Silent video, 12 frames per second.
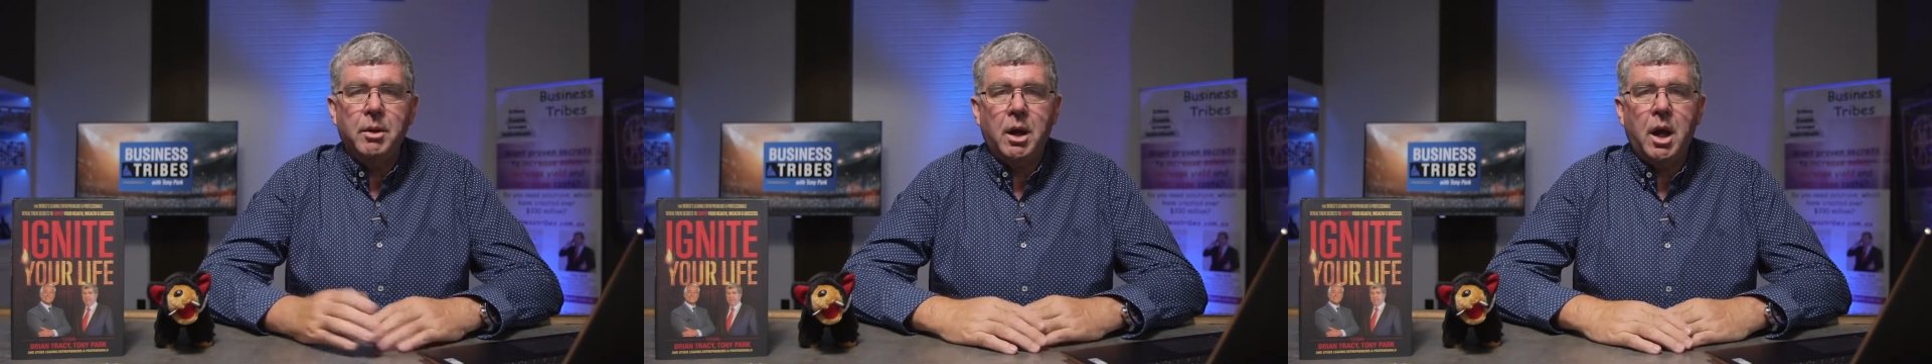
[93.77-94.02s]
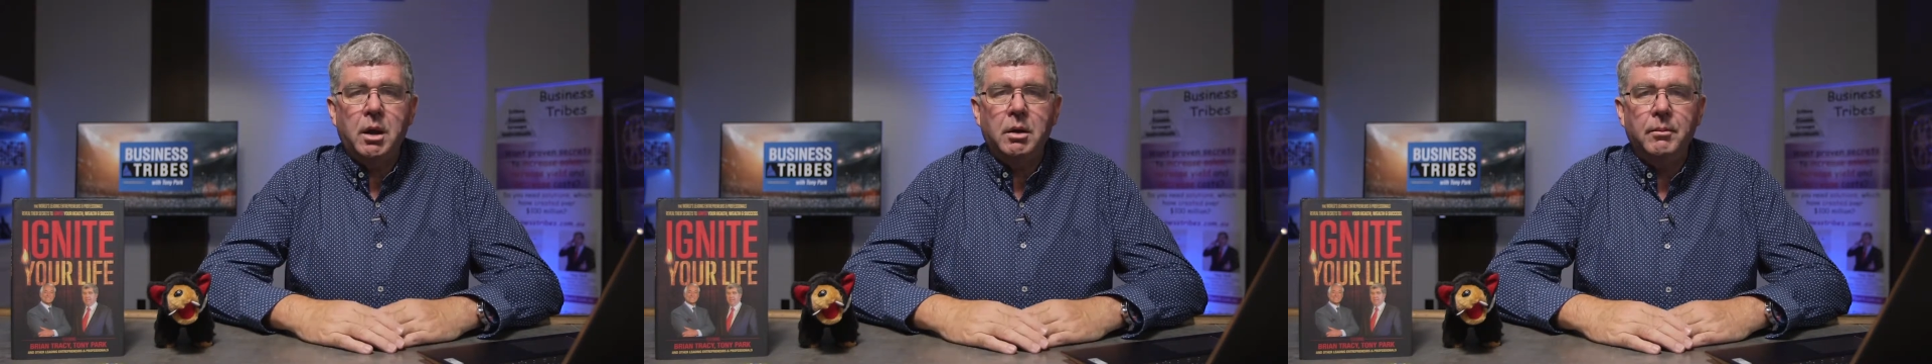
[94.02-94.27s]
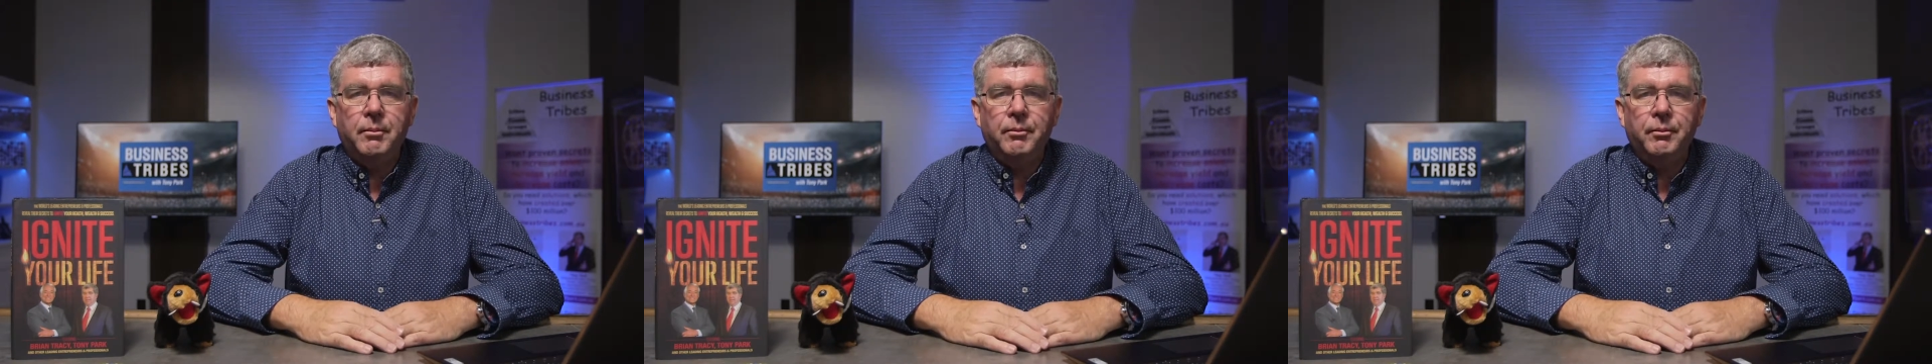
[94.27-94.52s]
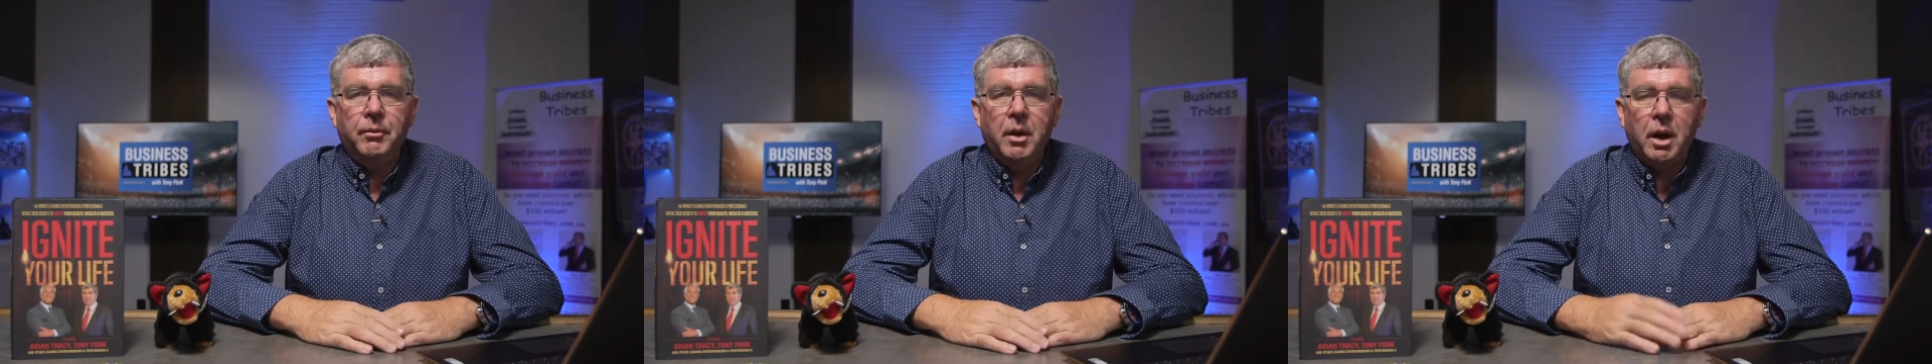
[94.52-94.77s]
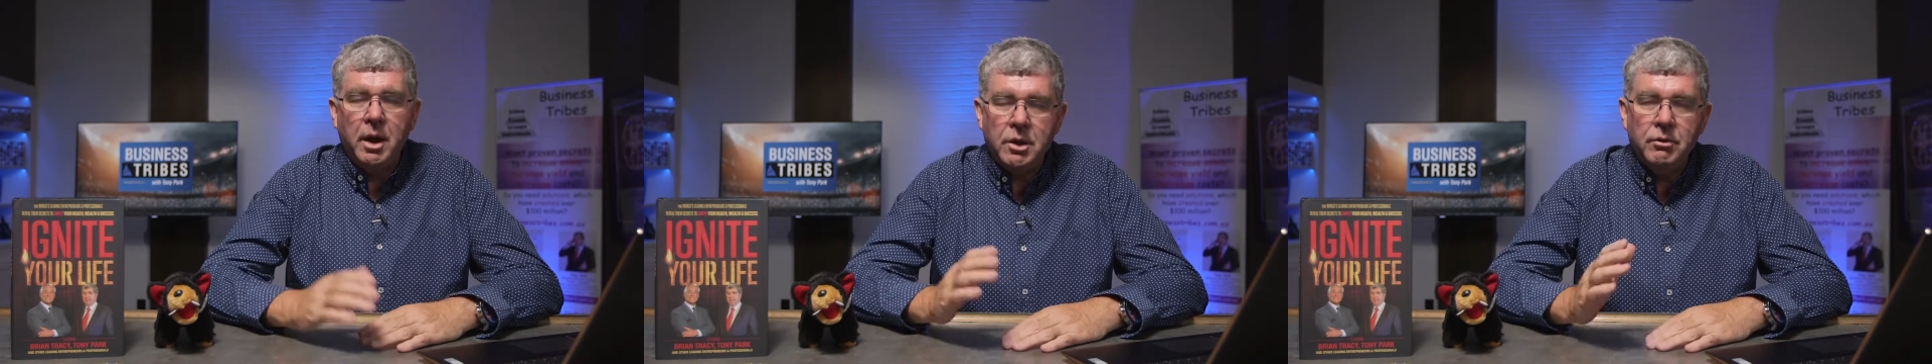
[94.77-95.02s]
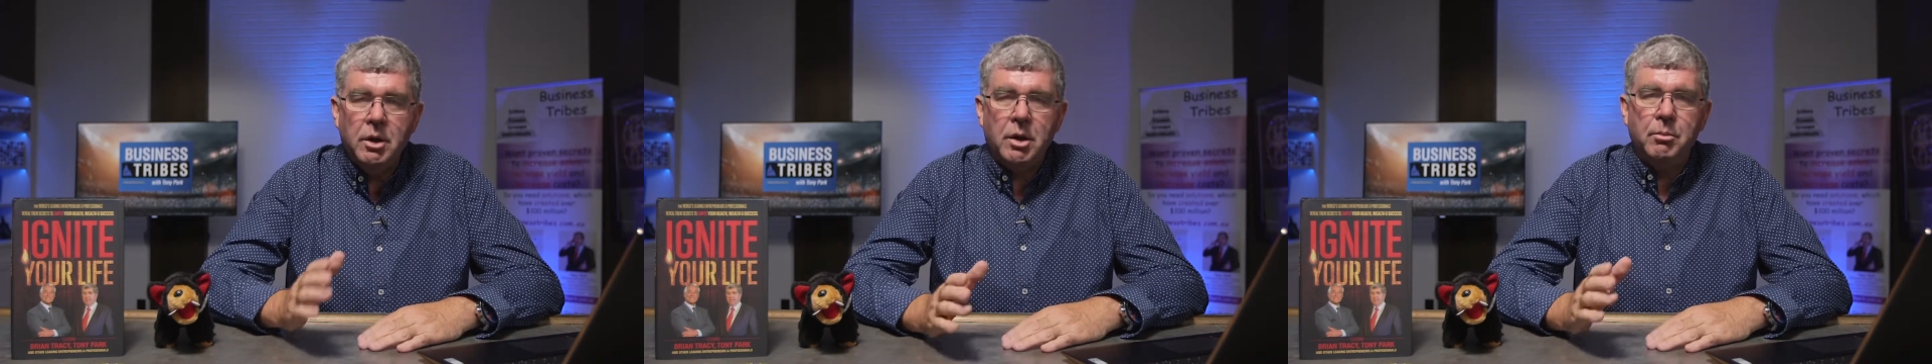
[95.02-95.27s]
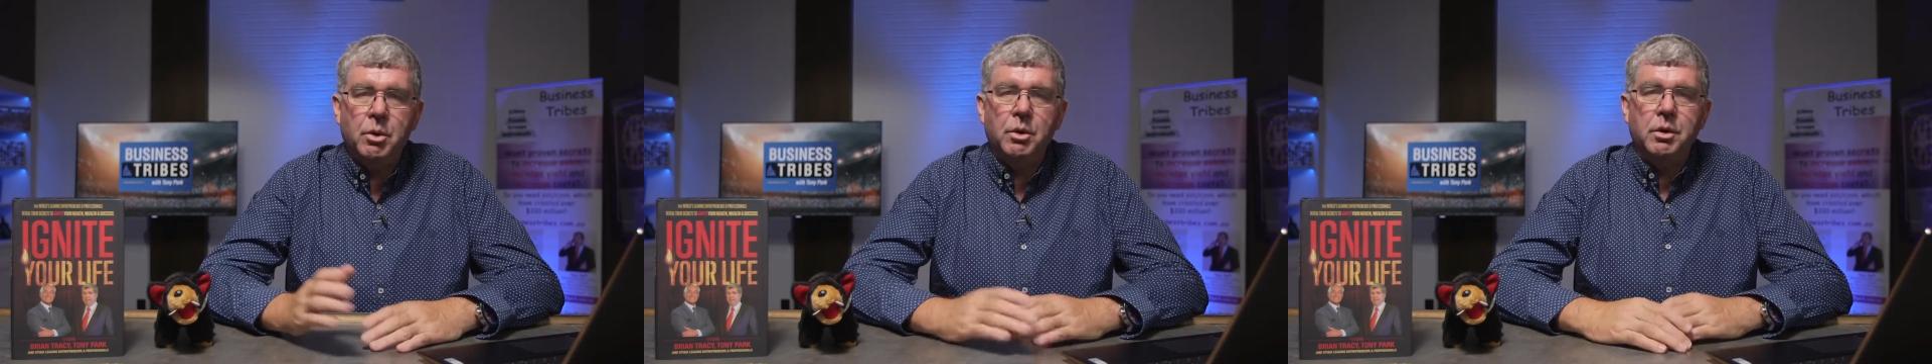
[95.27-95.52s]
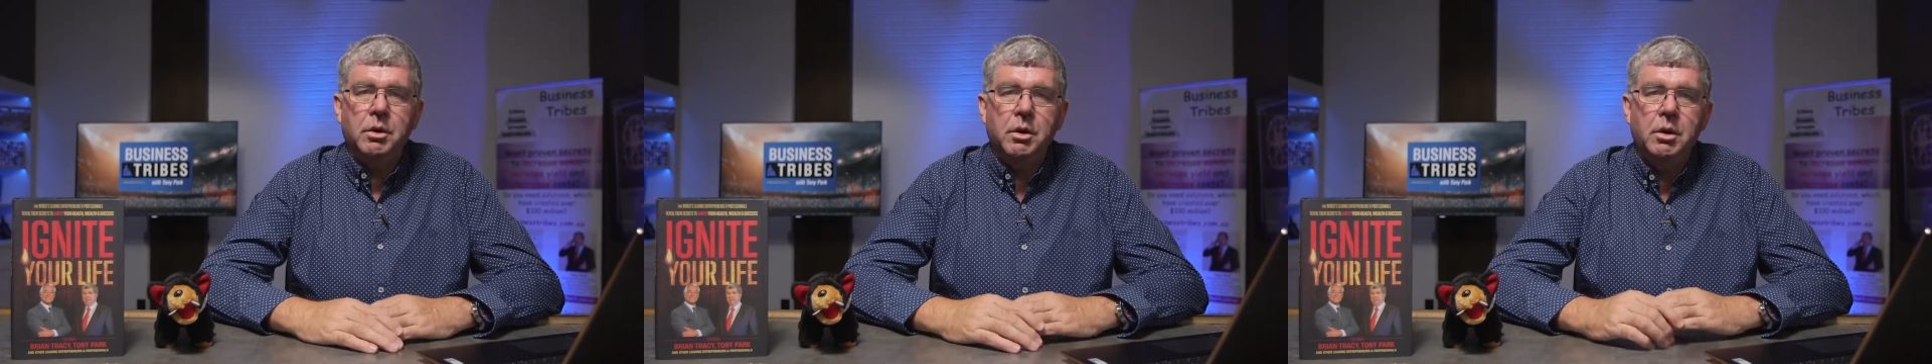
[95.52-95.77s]
again. And that's really
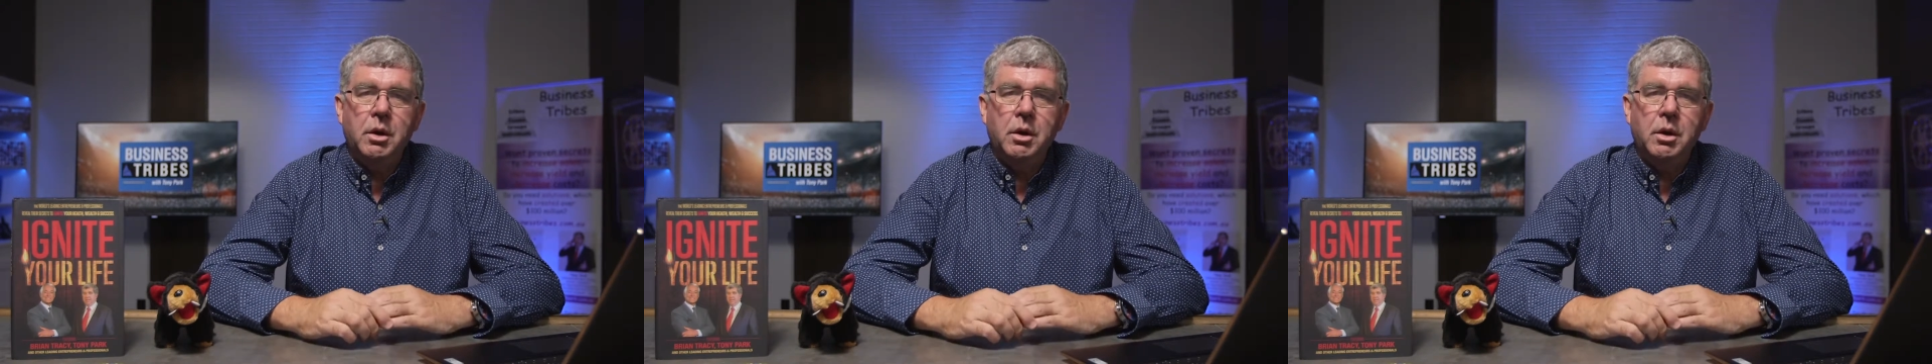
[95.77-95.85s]
important.